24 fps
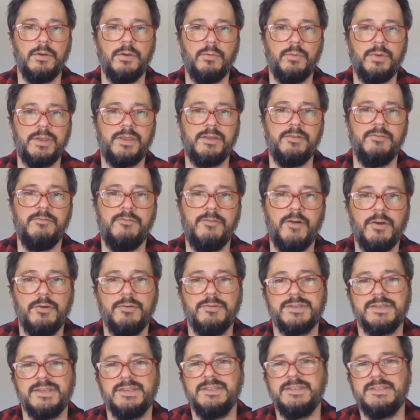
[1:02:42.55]
we can
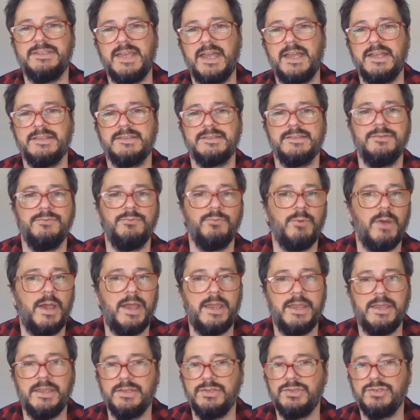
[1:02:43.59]
vote and dance and
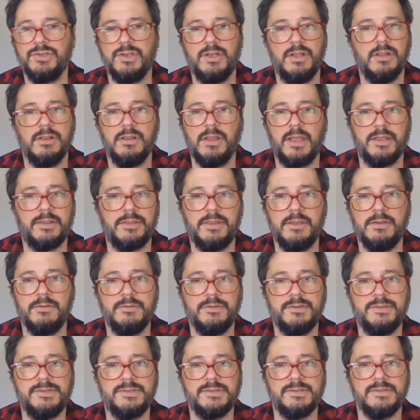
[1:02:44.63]
rage like there
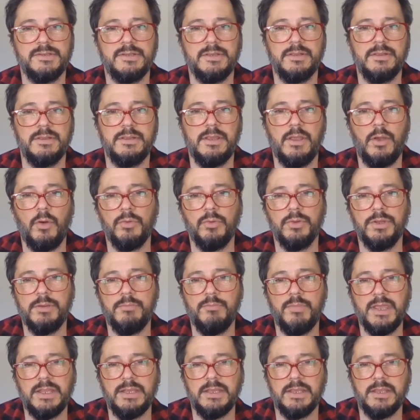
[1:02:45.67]
is the only
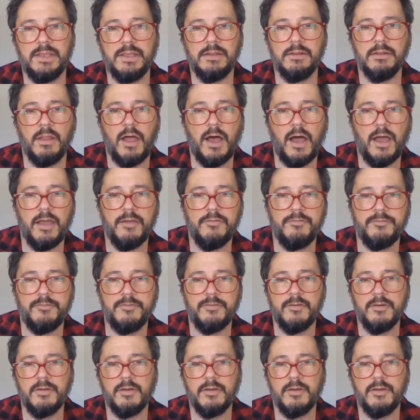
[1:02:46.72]
meaning in life.